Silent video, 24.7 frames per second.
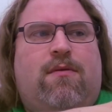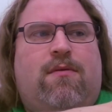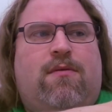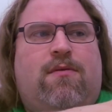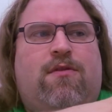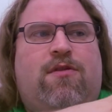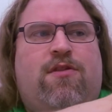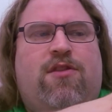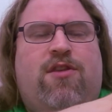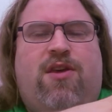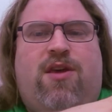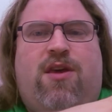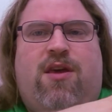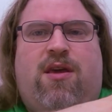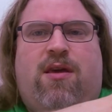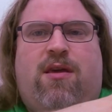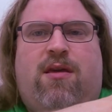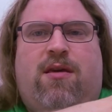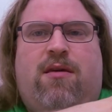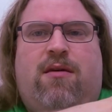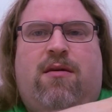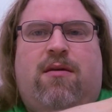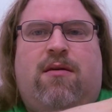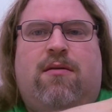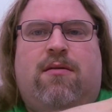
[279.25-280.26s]

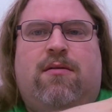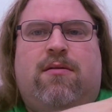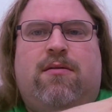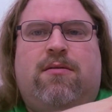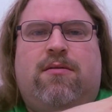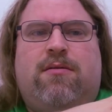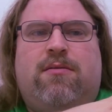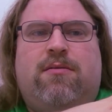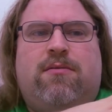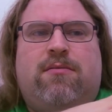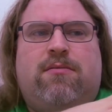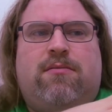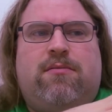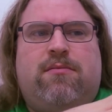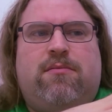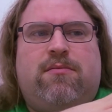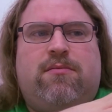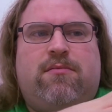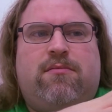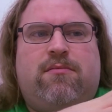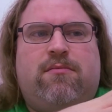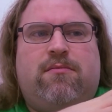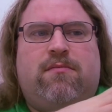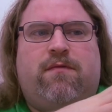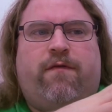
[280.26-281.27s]
The
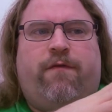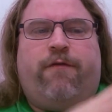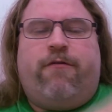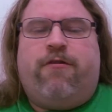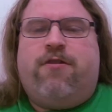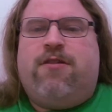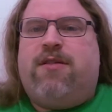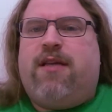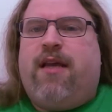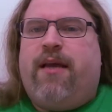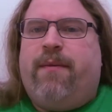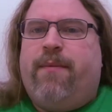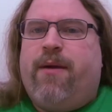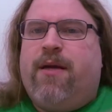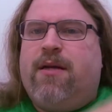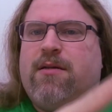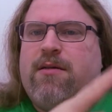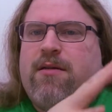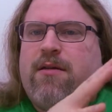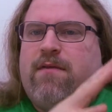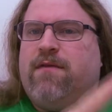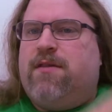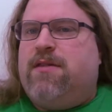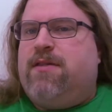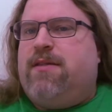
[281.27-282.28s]
first segment
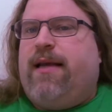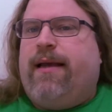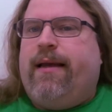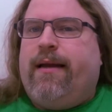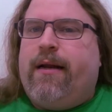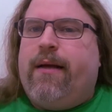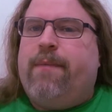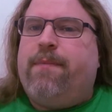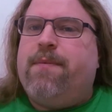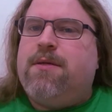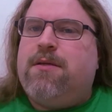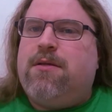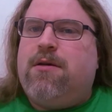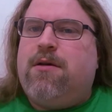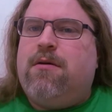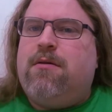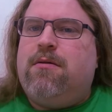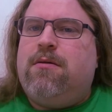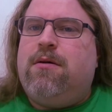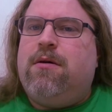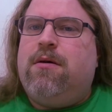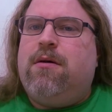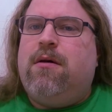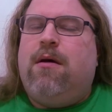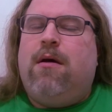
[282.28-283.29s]
of the second
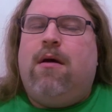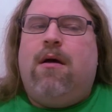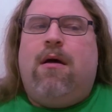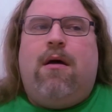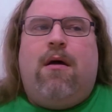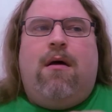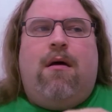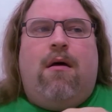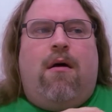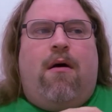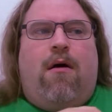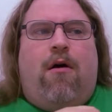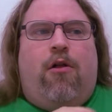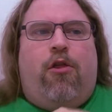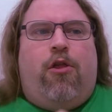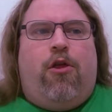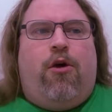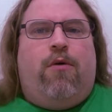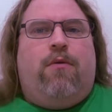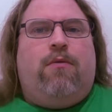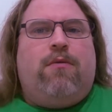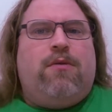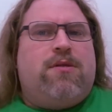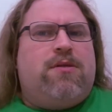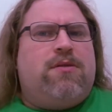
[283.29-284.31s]
episode,
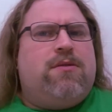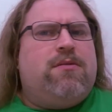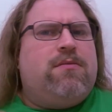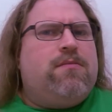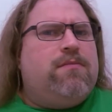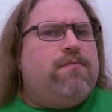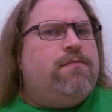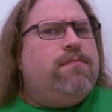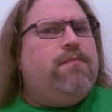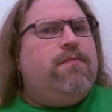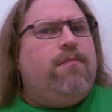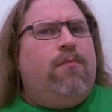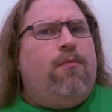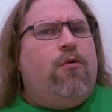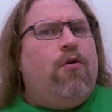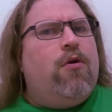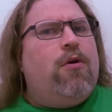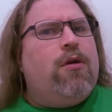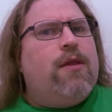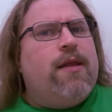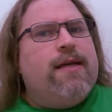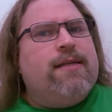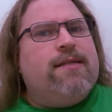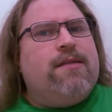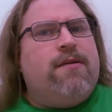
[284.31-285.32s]
although it was more
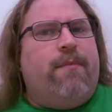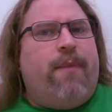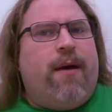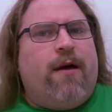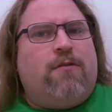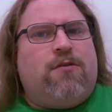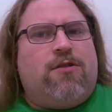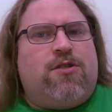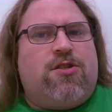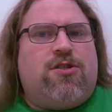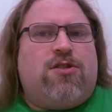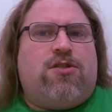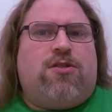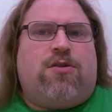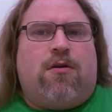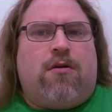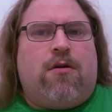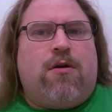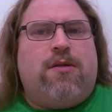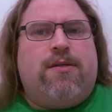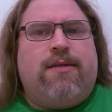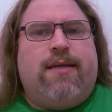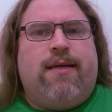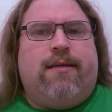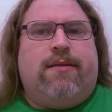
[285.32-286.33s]
or less about
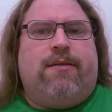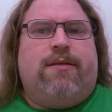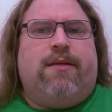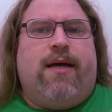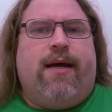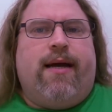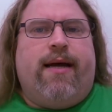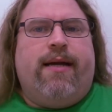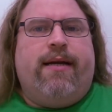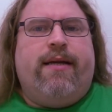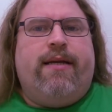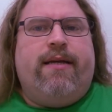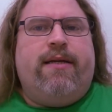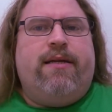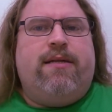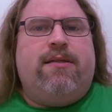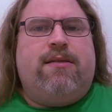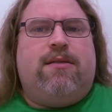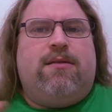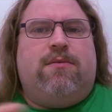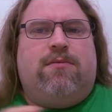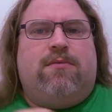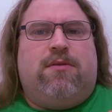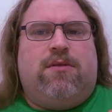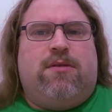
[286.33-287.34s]
Star's
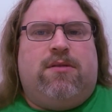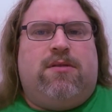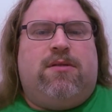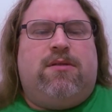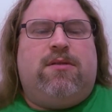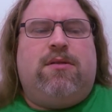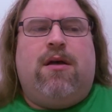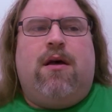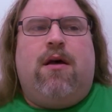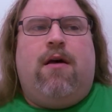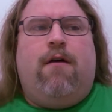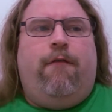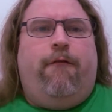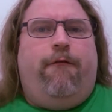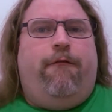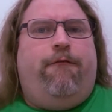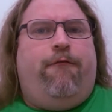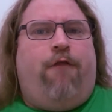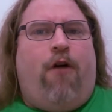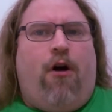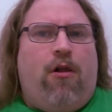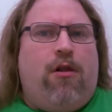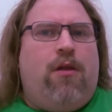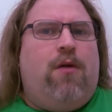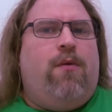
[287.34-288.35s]
anxieties, it was
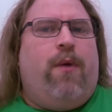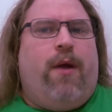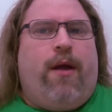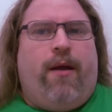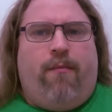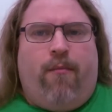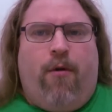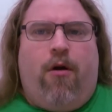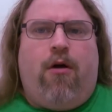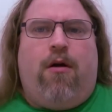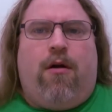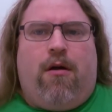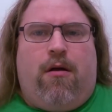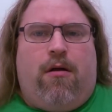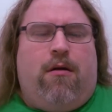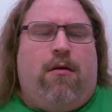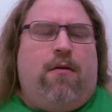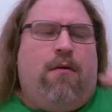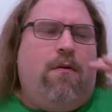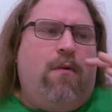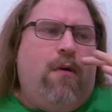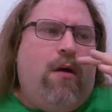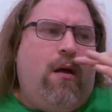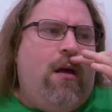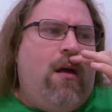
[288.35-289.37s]
following
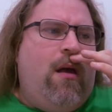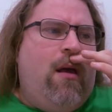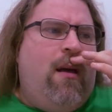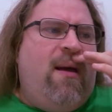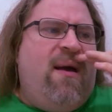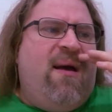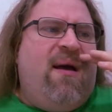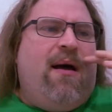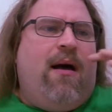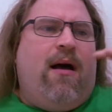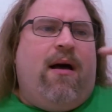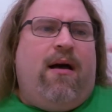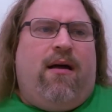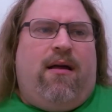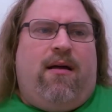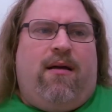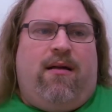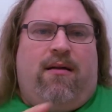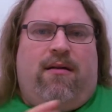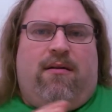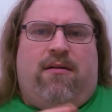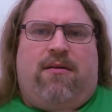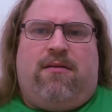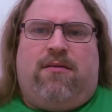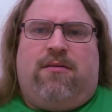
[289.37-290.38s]
Marco.
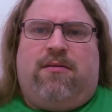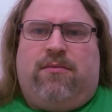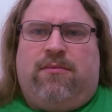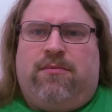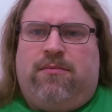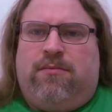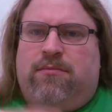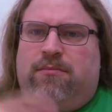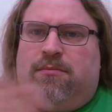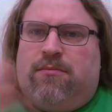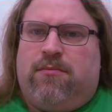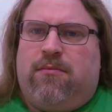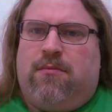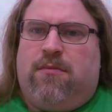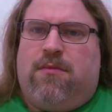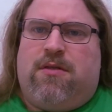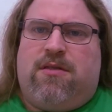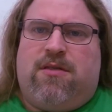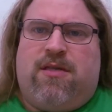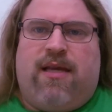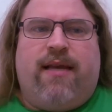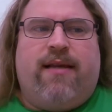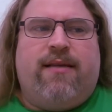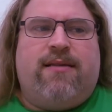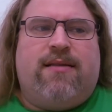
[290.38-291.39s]
The
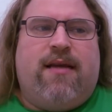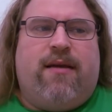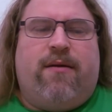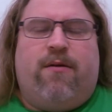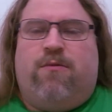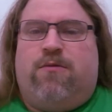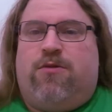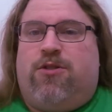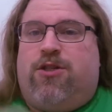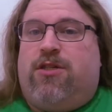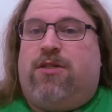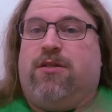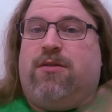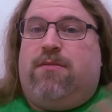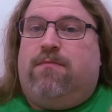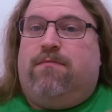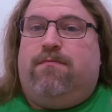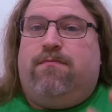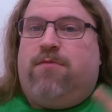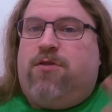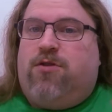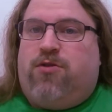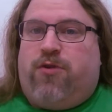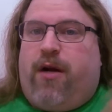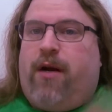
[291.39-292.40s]
second segment was just
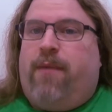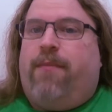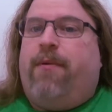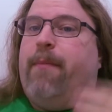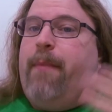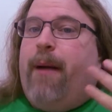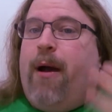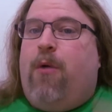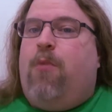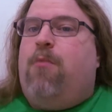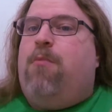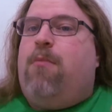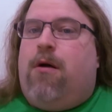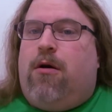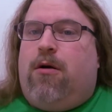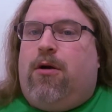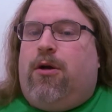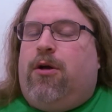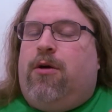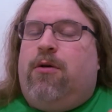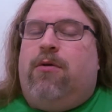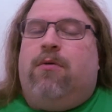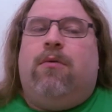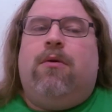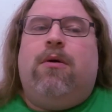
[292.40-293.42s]
straight up about
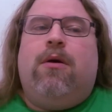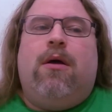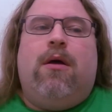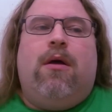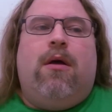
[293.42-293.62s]
Marco.